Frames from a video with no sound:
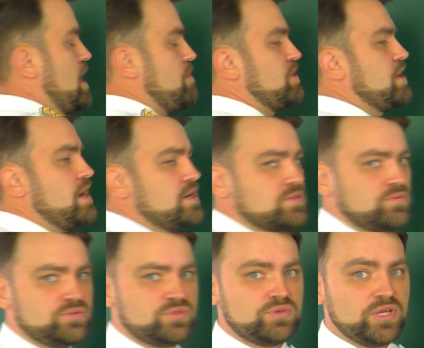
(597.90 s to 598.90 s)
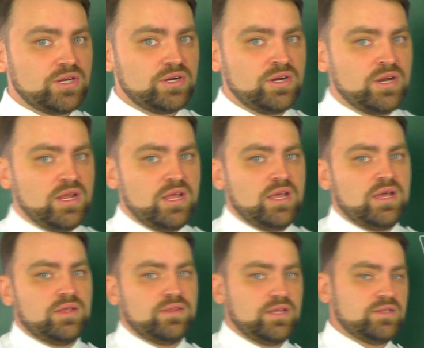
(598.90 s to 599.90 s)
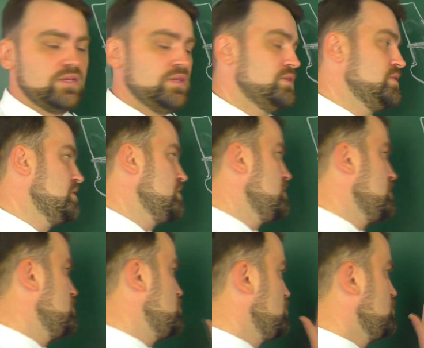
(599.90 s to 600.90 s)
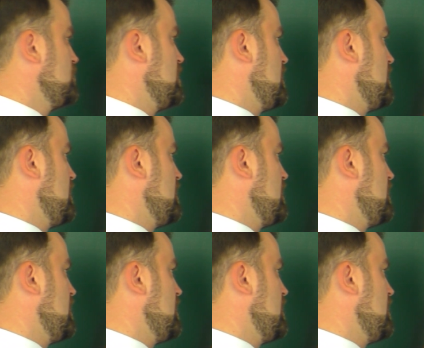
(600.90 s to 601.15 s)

MCAS will trigger that it should